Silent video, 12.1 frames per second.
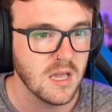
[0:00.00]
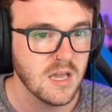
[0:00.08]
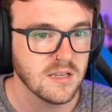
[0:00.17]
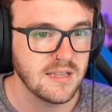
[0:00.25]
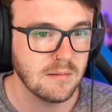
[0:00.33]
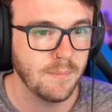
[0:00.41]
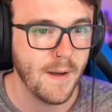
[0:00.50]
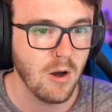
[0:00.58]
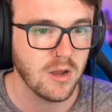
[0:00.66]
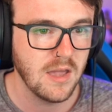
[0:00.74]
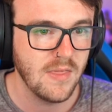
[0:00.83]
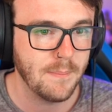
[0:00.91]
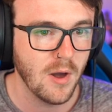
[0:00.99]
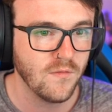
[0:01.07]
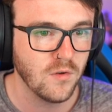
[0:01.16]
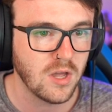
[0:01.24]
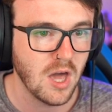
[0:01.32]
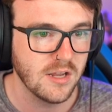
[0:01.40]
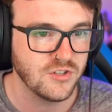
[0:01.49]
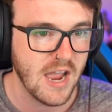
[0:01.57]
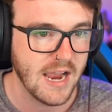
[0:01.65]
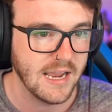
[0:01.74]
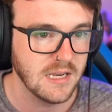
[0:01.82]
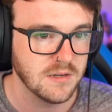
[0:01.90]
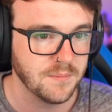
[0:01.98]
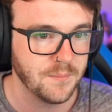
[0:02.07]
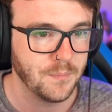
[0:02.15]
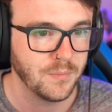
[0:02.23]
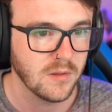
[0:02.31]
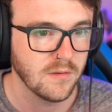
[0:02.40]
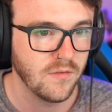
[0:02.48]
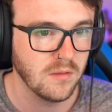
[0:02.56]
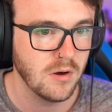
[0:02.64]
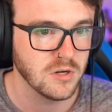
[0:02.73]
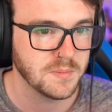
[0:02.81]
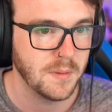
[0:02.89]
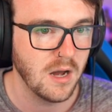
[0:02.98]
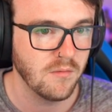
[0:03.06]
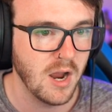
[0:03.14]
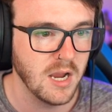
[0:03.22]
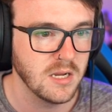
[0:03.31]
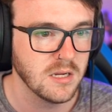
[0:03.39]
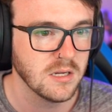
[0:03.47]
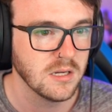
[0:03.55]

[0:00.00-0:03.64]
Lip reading: Same with Palkia. They both look kind of jagged for the most part, right?